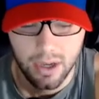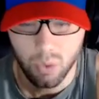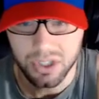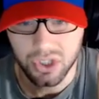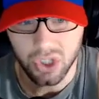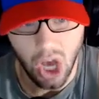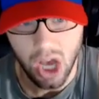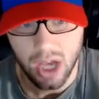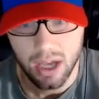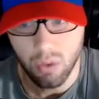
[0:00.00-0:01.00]
We
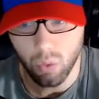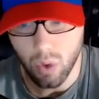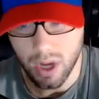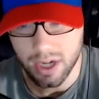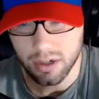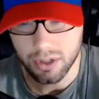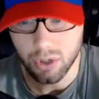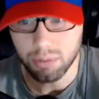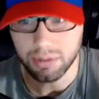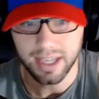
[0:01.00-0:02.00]
saw 1 or
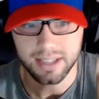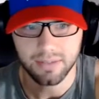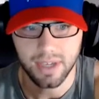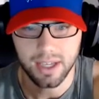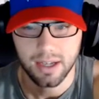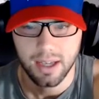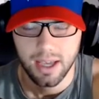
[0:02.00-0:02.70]
2 plays of it.